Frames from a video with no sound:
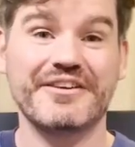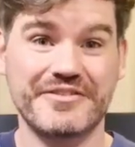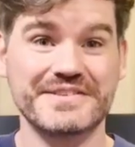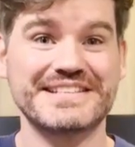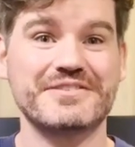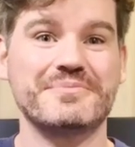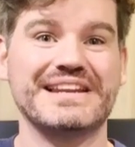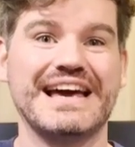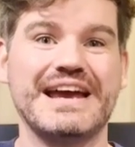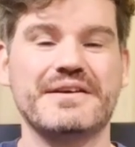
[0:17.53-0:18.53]
it feels a little bit
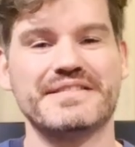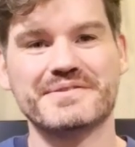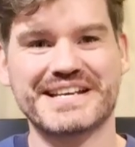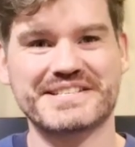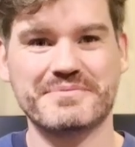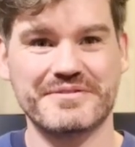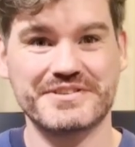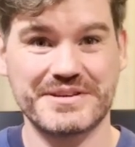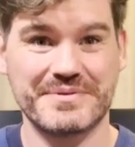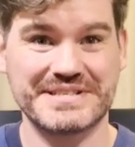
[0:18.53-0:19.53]
late, there was actually a bit of a
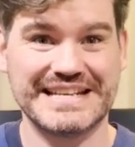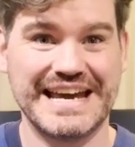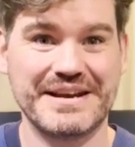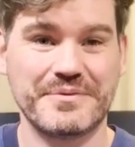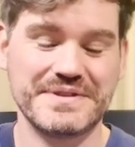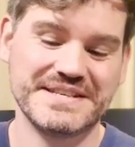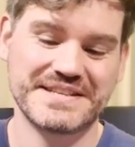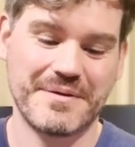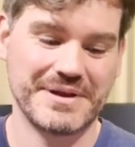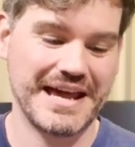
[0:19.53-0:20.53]
shipping delay with these
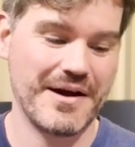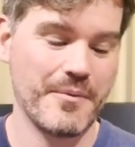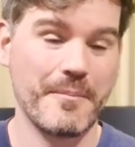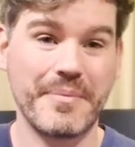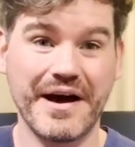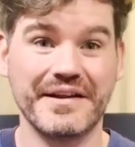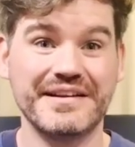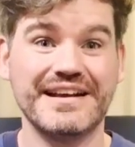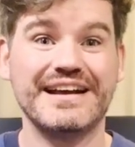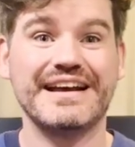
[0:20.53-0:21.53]
coming out, but
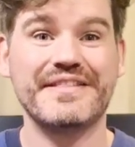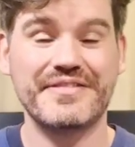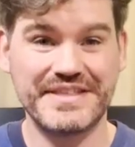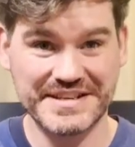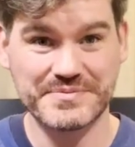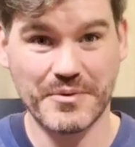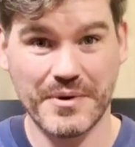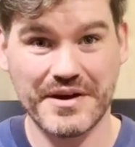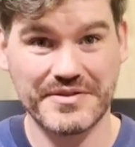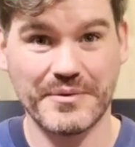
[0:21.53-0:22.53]
these were
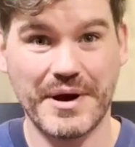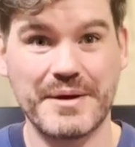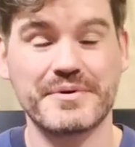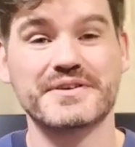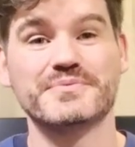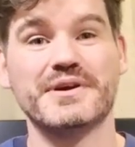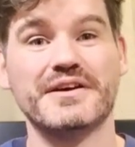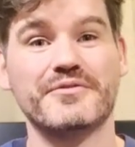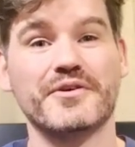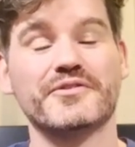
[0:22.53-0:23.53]
worth the wait because we
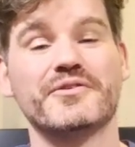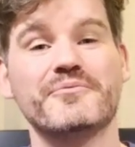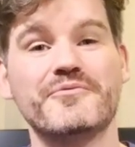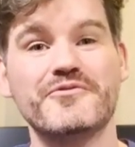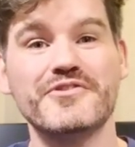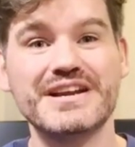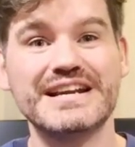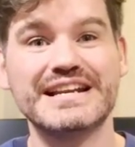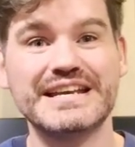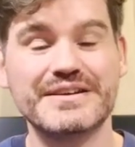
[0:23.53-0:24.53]
have got some
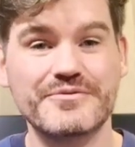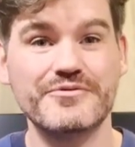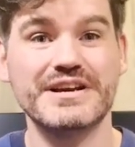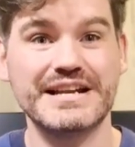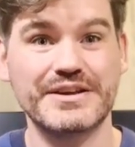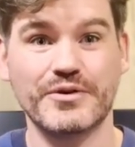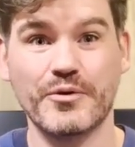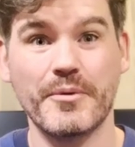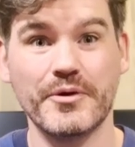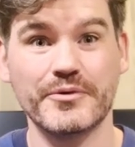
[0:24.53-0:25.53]
really cool
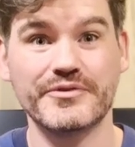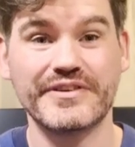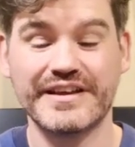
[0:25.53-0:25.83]
models